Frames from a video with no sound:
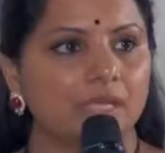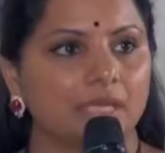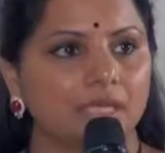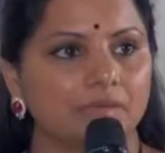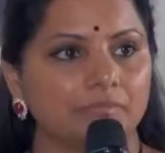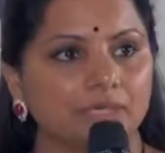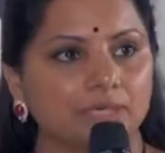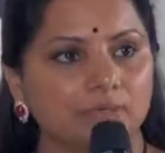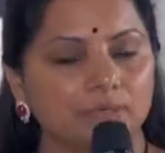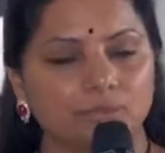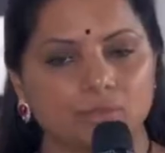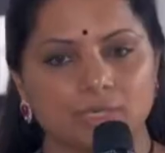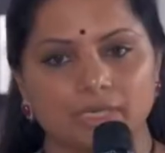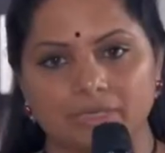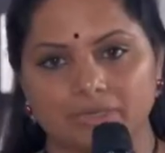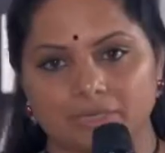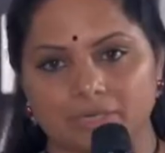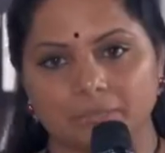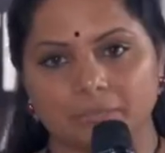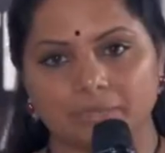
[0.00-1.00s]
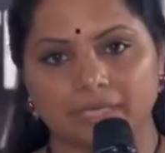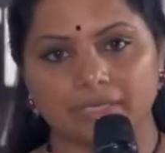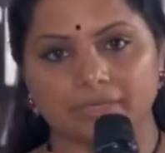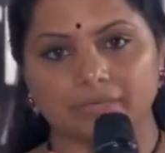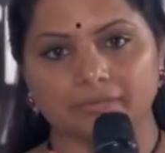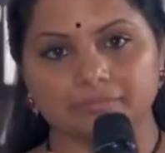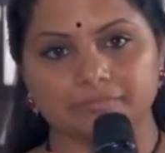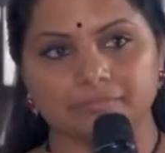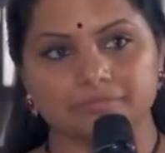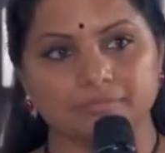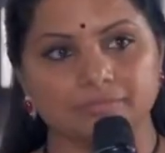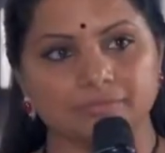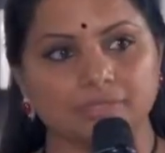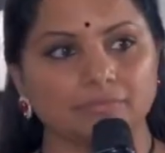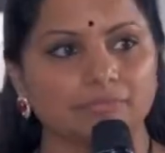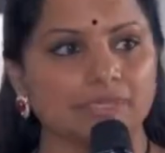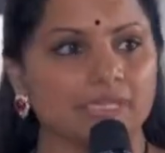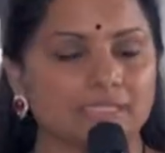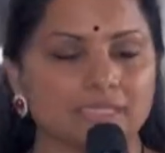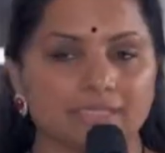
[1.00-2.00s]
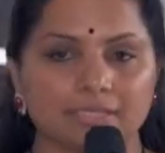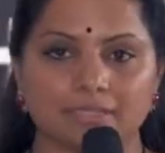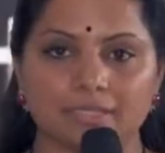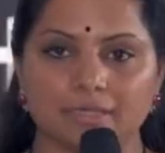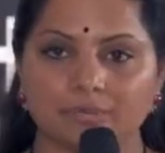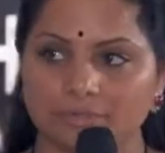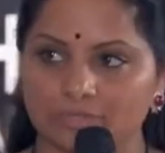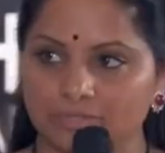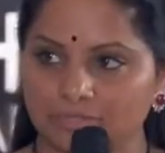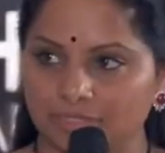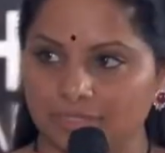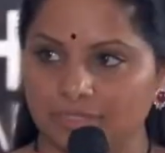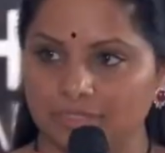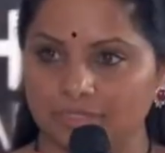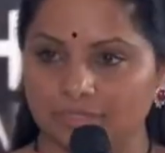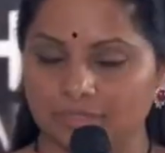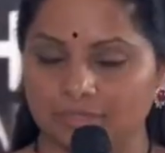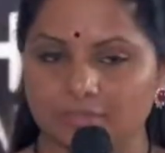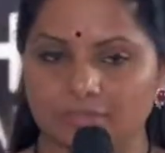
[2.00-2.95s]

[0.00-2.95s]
And when you look at Ramayana, the way Sita was treated,